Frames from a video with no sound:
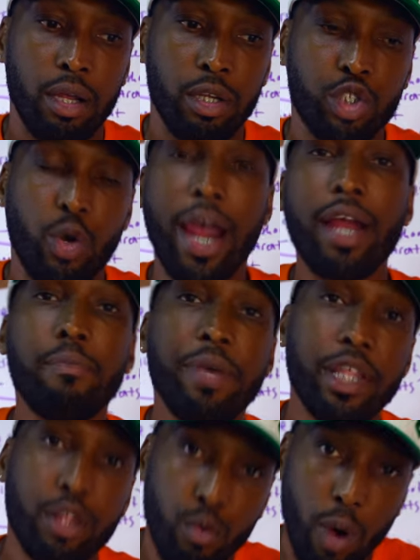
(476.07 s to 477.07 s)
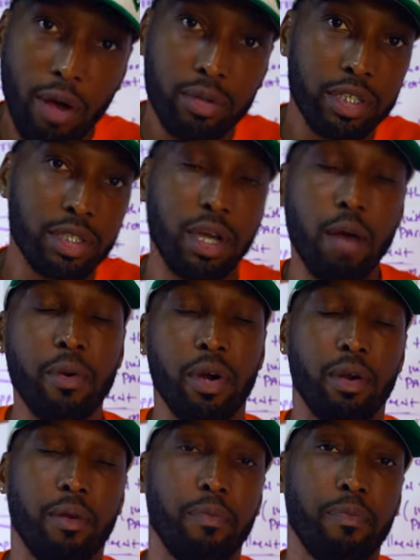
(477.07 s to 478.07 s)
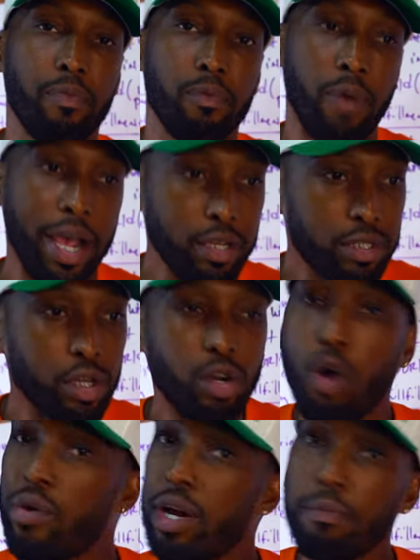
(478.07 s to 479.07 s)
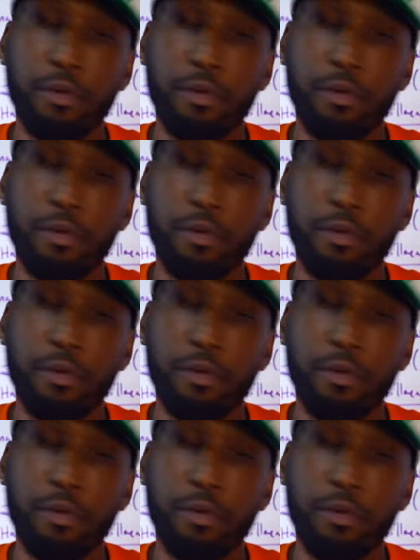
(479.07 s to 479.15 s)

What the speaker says: trained me throughout the summer. I used to go there